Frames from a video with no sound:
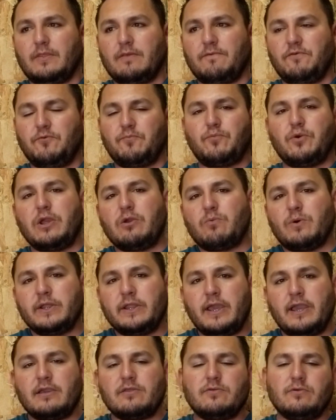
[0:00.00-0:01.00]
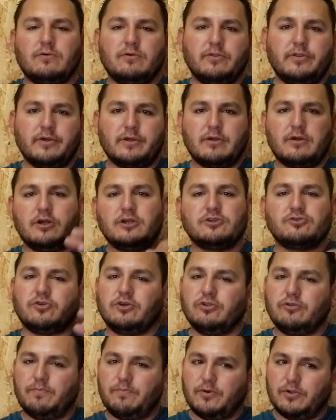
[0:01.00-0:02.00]
you break one axle, the car's
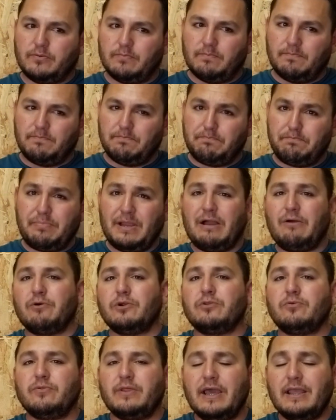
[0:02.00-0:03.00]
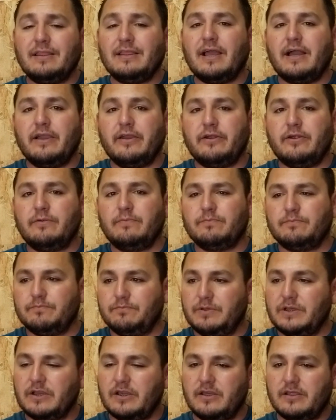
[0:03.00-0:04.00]
trying to put power to that tire
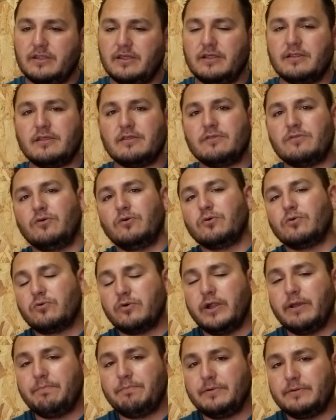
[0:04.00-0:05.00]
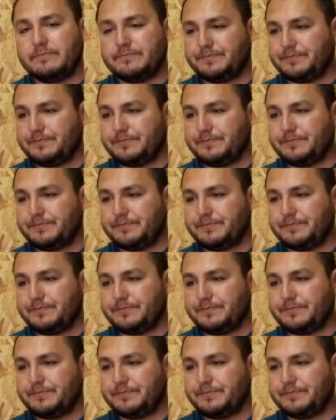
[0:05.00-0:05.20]
because it senses no grip.